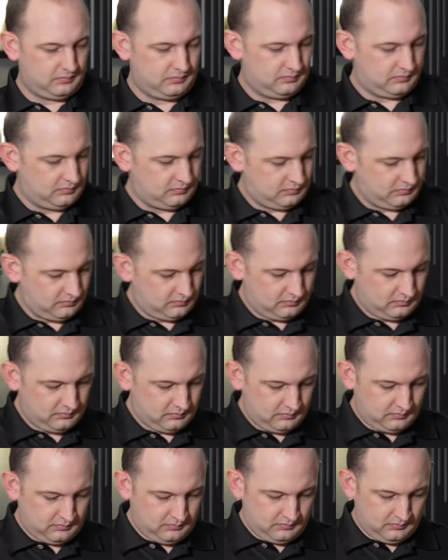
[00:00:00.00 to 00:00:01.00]

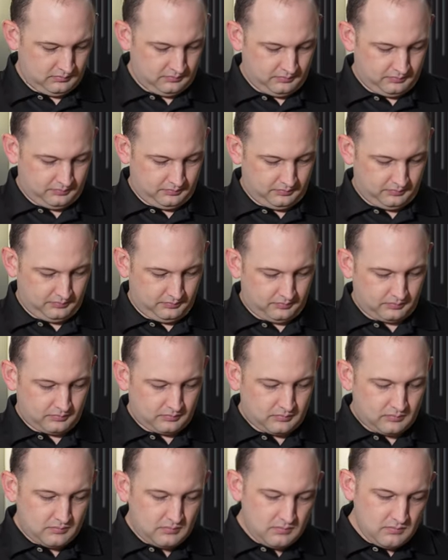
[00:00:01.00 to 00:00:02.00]

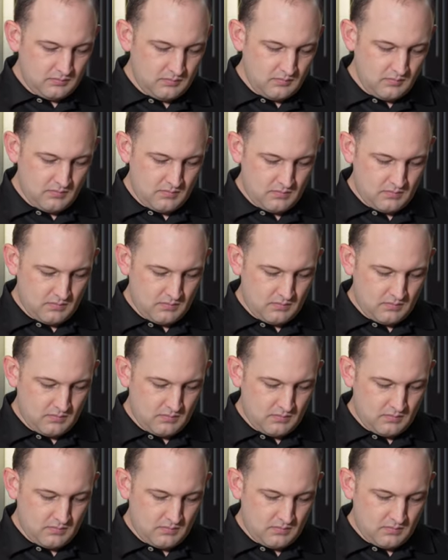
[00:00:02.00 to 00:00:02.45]
(no one is talking)